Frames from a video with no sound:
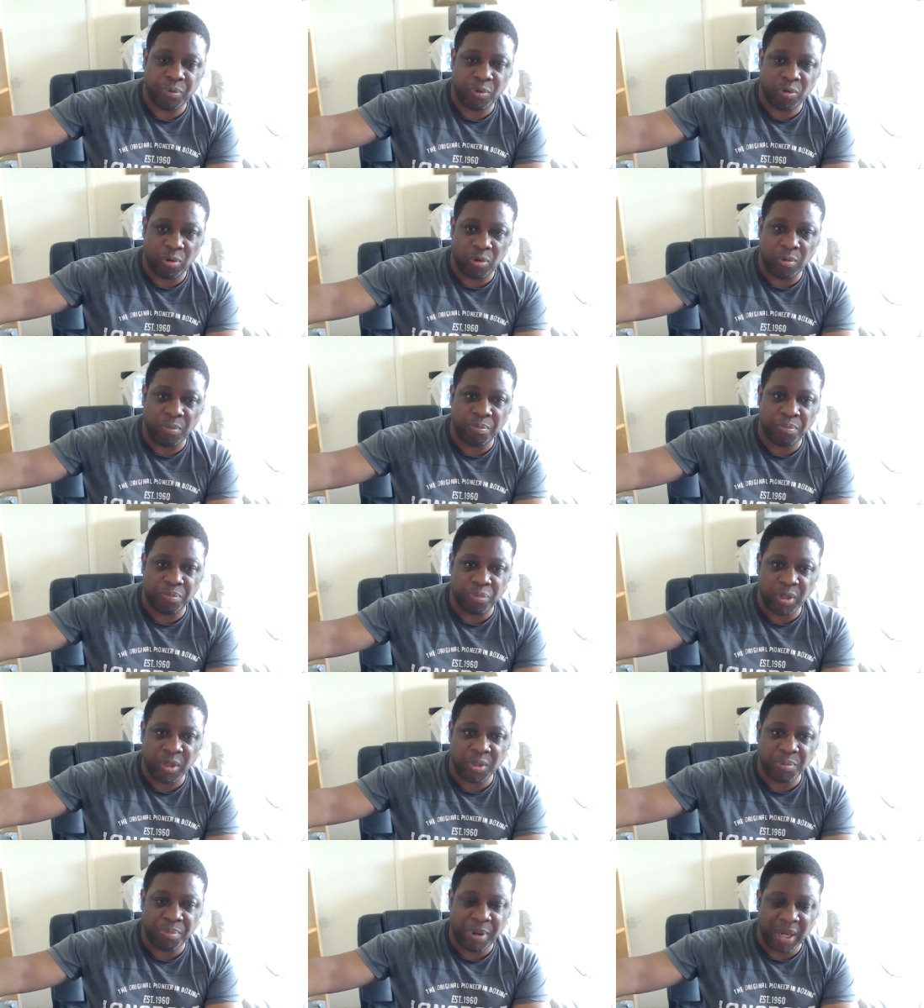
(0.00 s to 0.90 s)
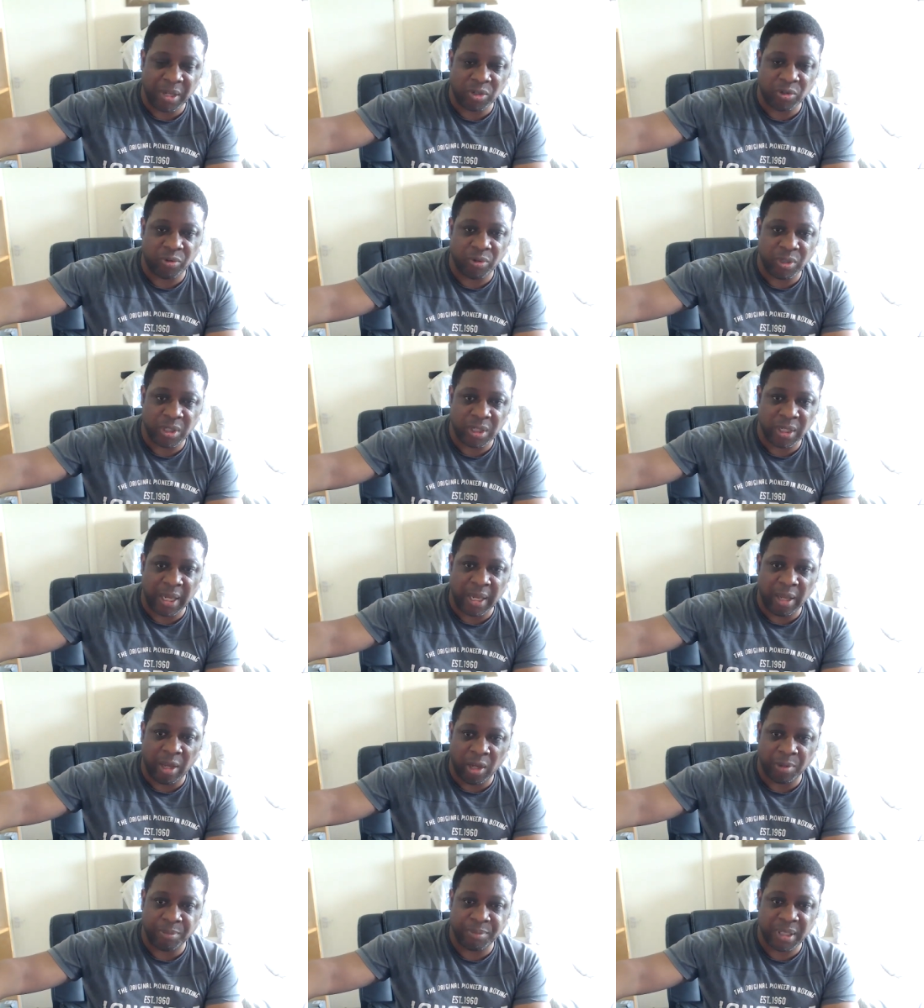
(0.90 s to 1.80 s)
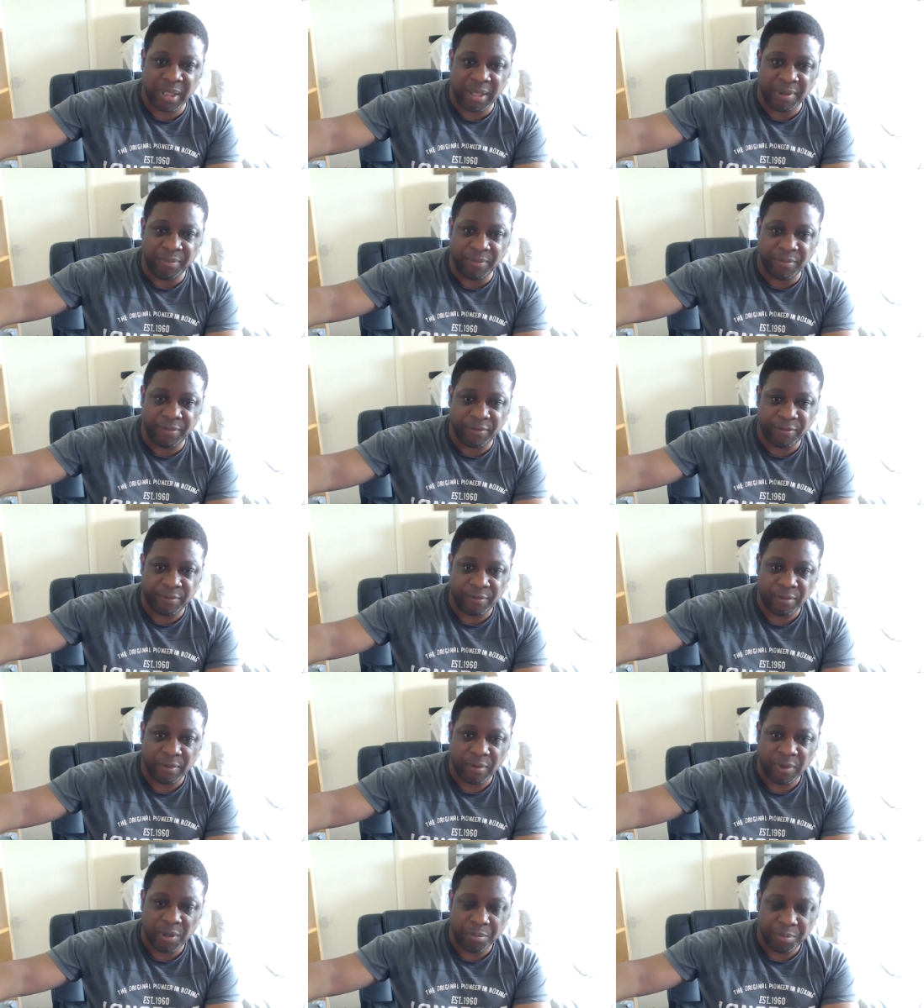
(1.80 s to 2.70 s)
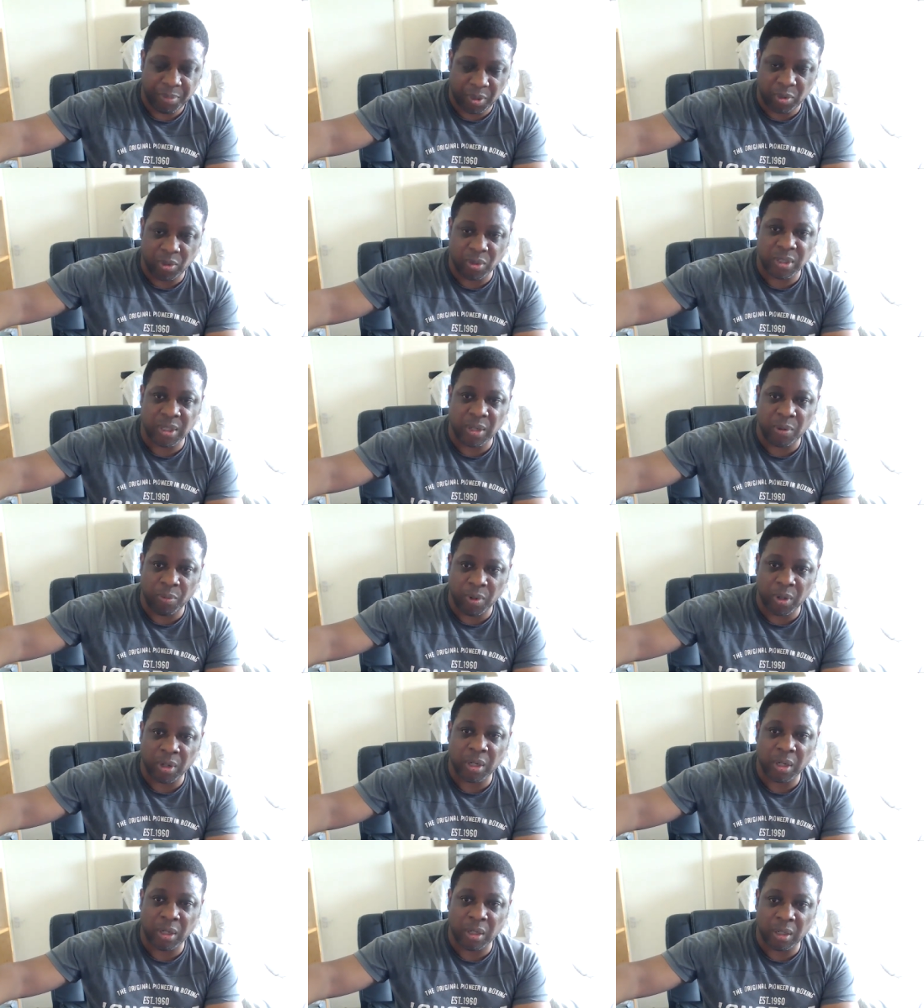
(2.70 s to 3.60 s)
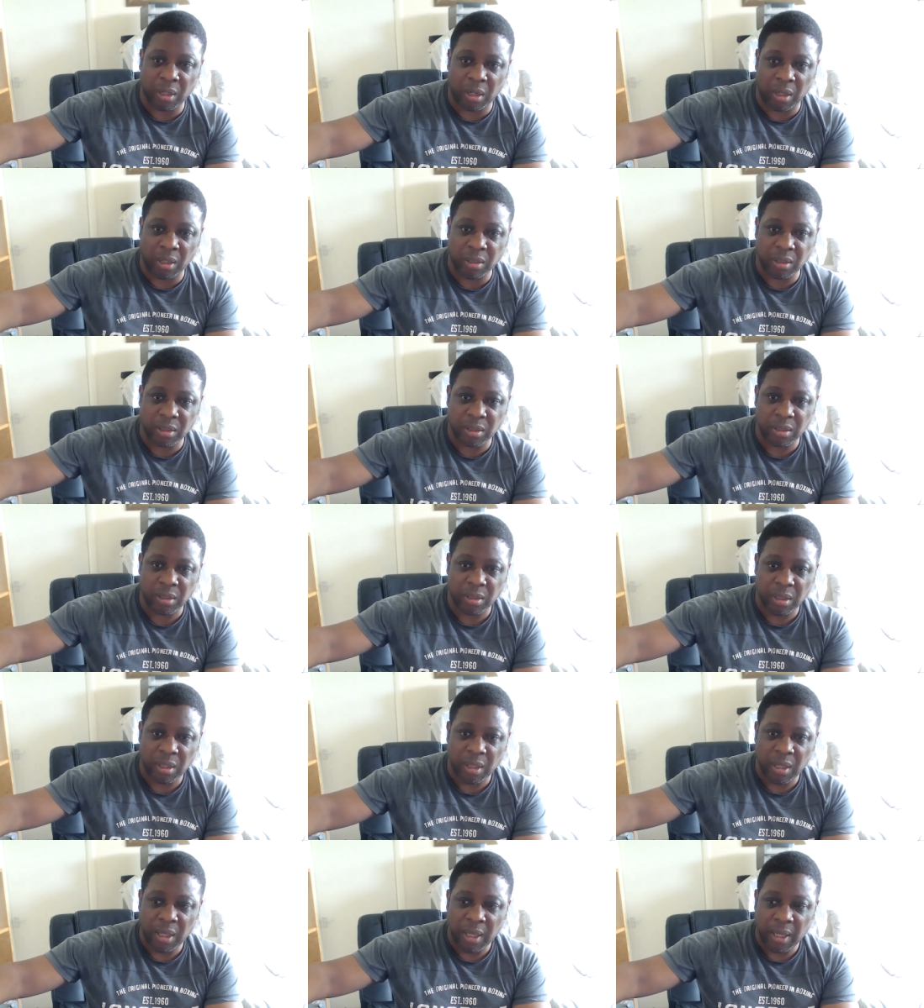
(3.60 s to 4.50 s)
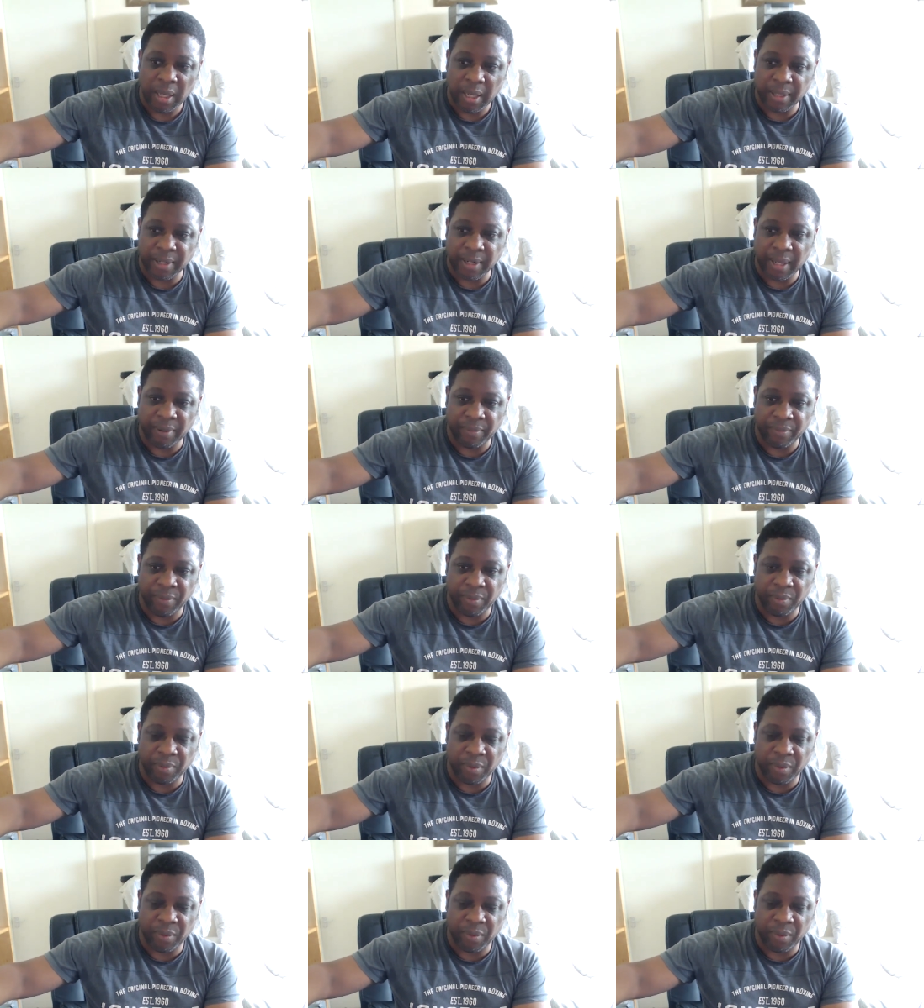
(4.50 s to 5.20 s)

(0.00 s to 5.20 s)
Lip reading: true British patriots at arm's length because they're working class and they have